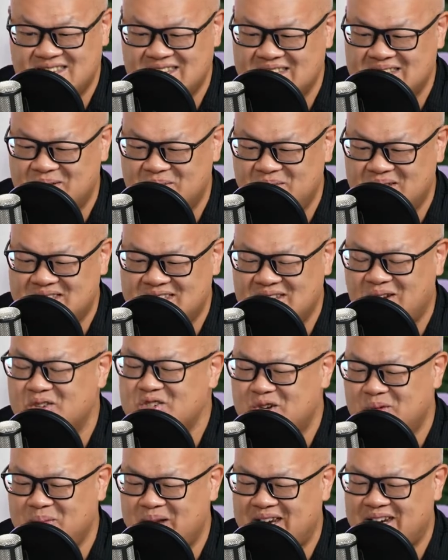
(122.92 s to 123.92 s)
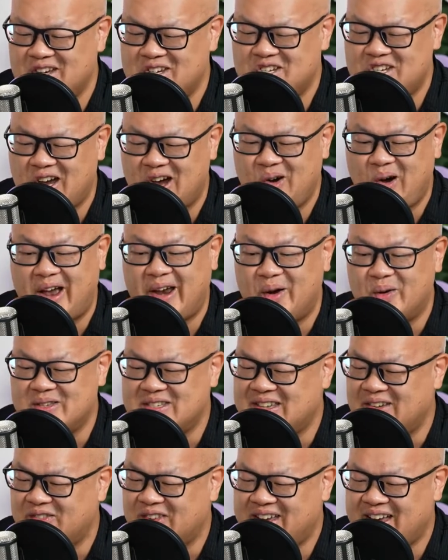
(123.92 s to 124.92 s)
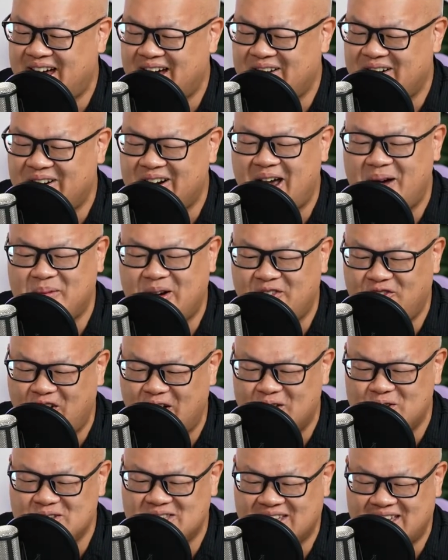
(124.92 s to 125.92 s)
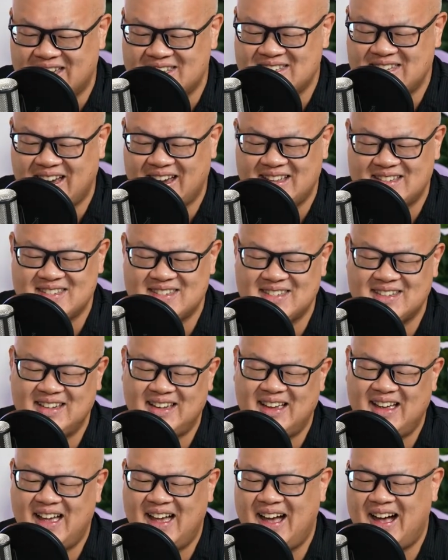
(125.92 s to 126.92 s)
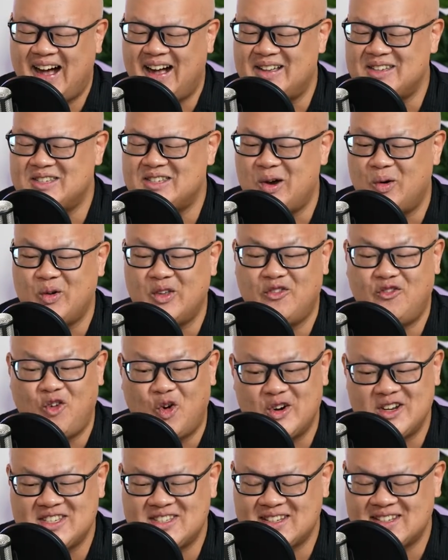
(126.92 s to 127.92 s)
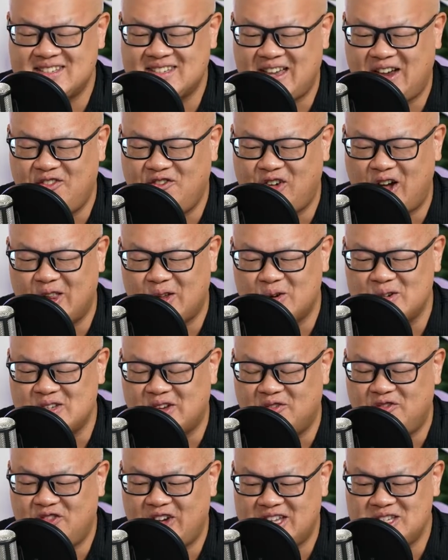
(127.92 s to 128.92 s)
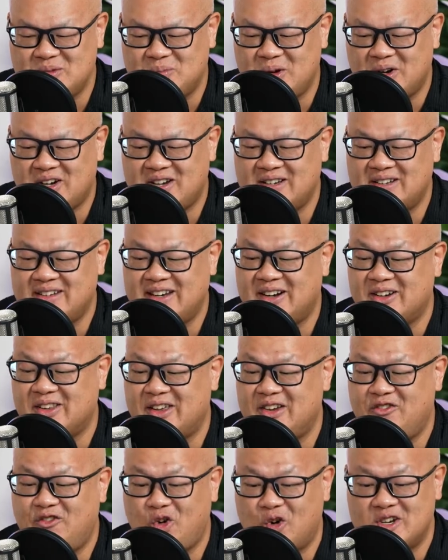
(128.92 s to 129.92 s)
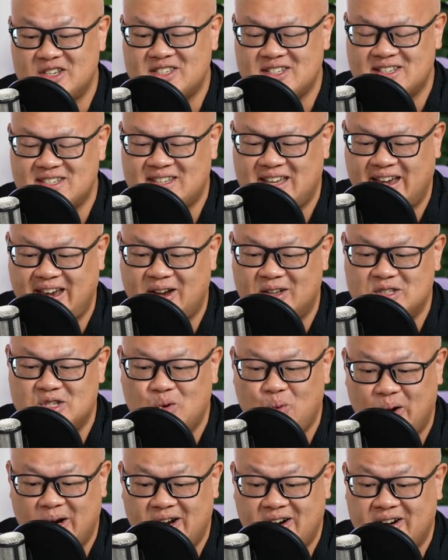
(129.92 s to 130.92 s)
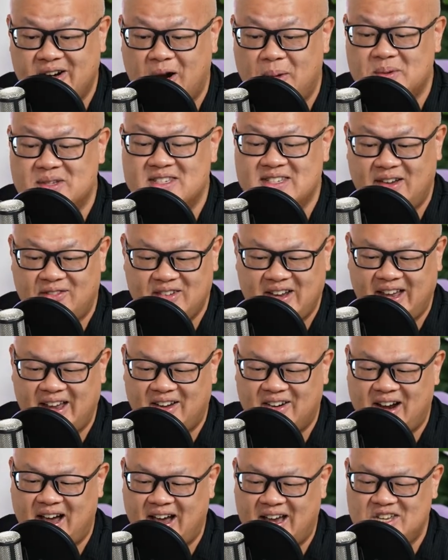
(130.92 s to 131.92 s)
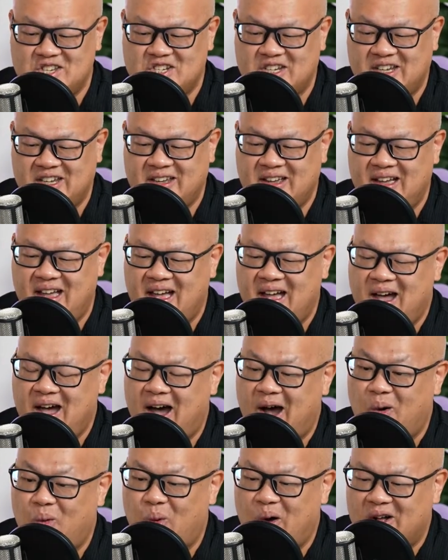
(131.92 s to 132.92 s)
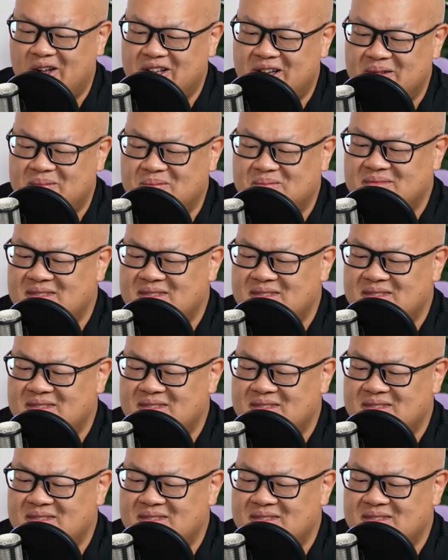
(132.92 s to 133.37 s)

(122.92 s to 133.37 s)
is a social media show, I always give the count on how many followers the guest has. So with 46K followers on Facebook, nearly 46K on Twitter, and almost 7K on IG, welcome